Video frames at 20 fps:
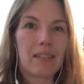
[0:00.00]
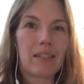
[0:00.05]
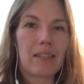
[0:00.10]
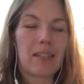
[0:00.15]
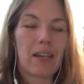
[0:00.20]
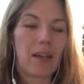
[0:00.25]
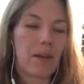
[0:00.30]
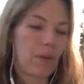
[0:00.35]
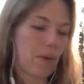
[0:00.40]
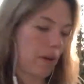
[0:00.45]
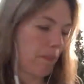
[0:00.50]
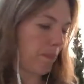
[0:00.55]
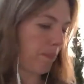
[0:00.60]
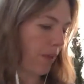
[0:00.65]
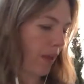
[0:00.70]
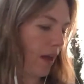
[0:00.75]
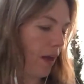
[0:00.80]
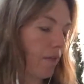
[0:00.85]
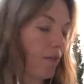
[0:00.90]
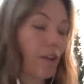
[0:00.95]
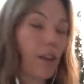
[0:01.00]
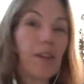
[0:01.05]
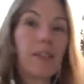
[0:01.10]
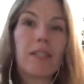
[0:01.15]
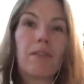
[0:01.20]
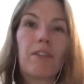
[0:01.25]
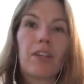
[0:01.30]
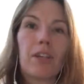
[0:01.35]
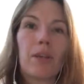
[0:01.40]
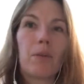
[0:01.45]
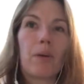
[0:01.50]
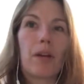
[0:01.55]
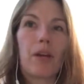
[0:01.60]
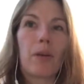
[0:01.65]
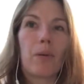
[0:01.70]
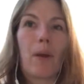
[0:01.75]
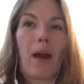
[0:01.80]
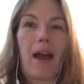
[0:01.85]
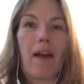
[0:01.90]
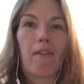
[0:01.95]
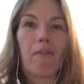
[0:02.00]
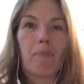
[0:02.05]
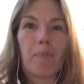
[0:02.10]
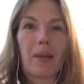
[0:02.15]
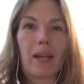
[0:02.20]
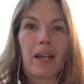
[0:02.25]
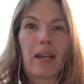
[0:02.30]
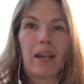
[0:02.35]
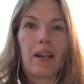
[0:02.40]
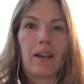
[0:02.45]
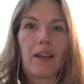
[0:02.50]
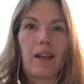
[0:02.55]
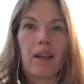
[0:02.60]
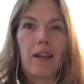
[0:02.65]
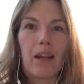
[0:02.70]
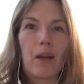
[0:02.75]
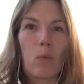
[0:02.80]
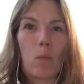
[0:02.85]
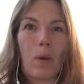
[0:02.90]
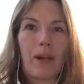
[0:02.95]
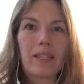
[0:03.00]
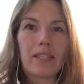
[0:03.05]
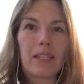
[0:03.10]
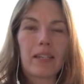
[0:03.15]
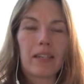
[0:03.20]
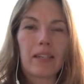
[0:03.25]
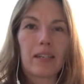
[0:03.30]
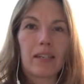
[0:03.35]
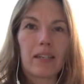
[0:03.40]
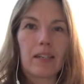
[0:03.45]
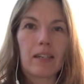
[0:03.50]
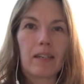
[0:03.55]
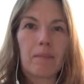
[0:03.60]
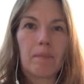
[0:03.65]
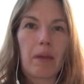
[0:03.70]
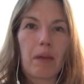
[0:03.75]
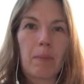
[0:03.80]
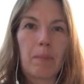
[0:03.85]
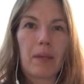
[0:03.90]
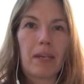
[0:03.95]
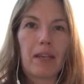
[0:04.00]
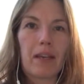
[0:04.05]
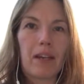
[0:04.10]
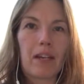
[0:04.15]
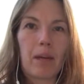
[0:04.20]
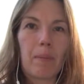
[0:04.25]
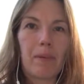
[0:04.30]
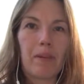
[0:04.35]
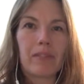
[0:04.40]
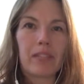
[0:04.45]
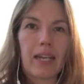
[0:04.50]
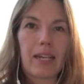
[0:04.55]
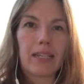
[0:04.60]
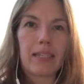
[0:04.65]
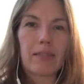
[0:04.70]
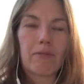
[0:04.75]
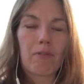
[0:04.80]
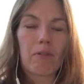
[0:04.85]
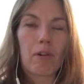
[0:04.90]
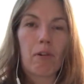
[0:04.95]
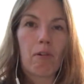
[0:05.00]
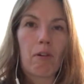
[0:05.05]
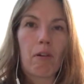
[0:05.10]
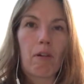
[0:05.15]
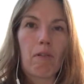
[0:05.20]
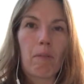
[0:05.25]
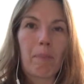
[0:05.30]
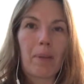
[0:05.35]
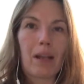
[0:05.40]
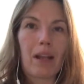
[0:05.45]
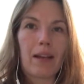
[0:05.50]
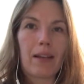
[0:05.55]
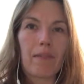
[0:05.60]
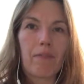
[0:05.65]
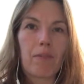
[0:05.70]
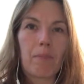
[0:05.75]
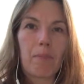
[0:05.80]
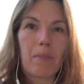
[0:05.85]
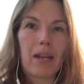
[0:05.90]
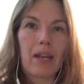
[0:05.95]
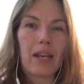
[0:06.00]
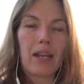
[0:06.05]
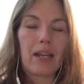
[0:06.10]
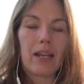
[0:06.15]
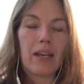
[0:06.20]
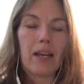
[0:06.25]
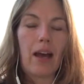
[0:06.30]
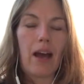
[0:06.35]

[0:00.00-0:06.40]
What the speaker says: So for those of you who have been waiting maybe a couple of days for a reply from me,